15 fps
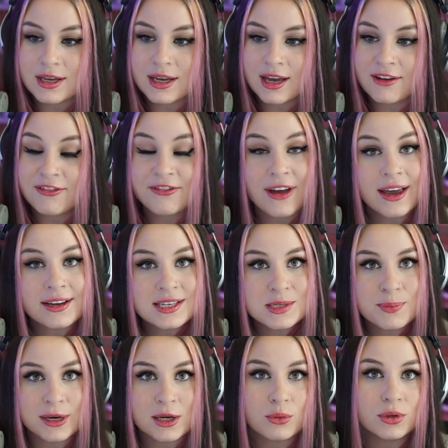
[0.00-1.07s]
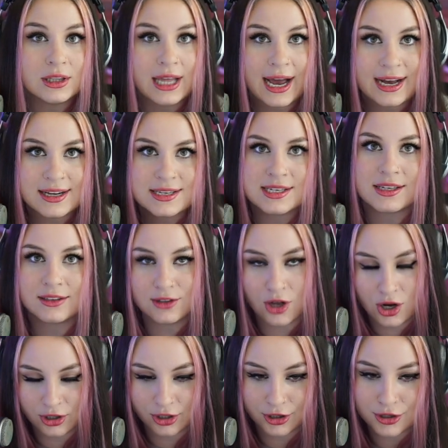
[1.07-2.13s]
effects, but it will last
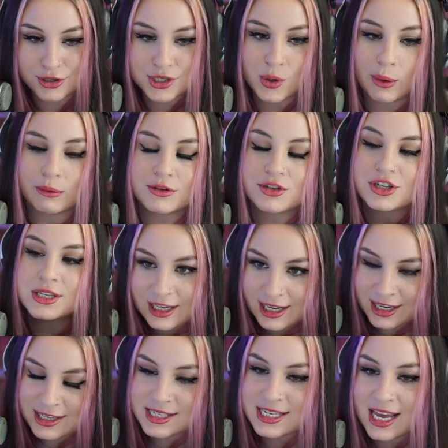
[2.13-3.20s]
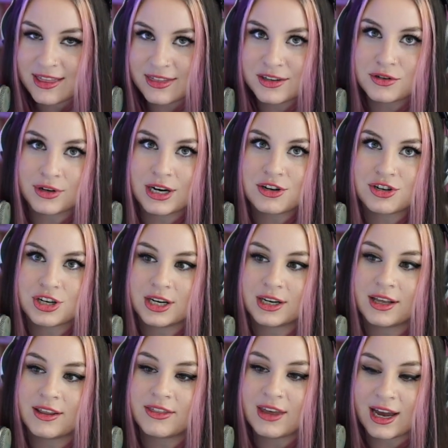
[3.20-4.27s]
longer. So it will just extend the
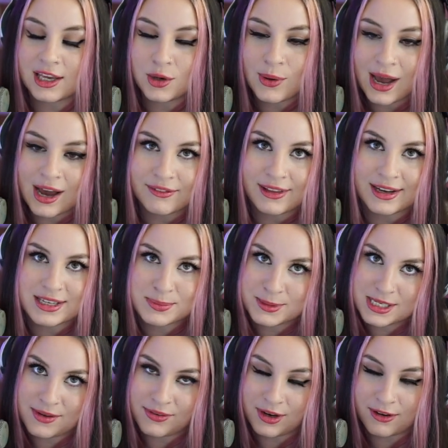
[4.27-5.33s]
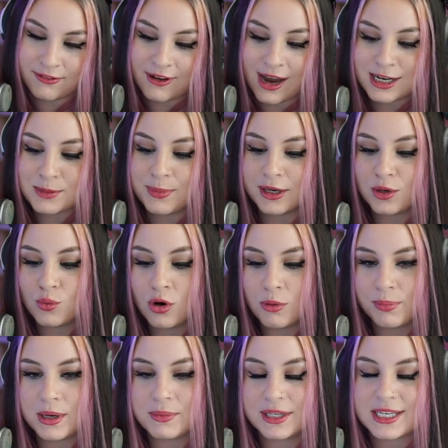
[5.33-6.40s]
duration that you have that specific effect, but you won't
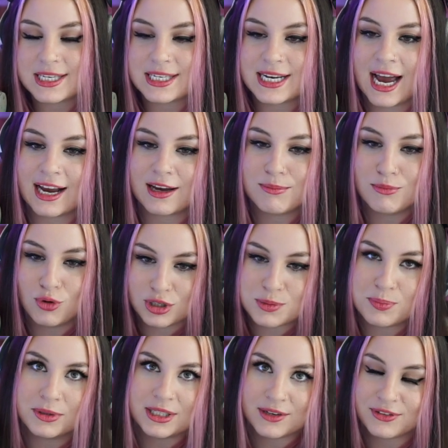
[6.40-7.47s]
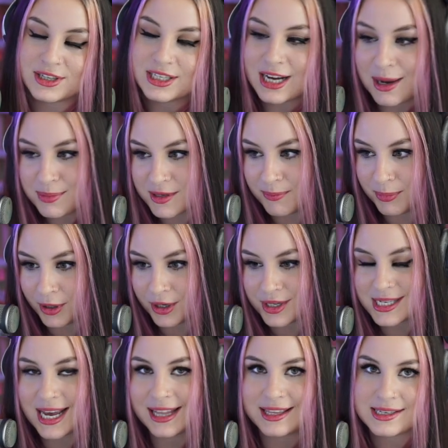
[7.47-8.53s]
be able to stack multiple different types of
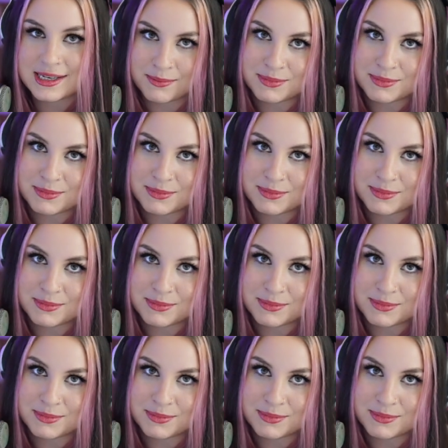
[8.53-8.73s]
bars at the same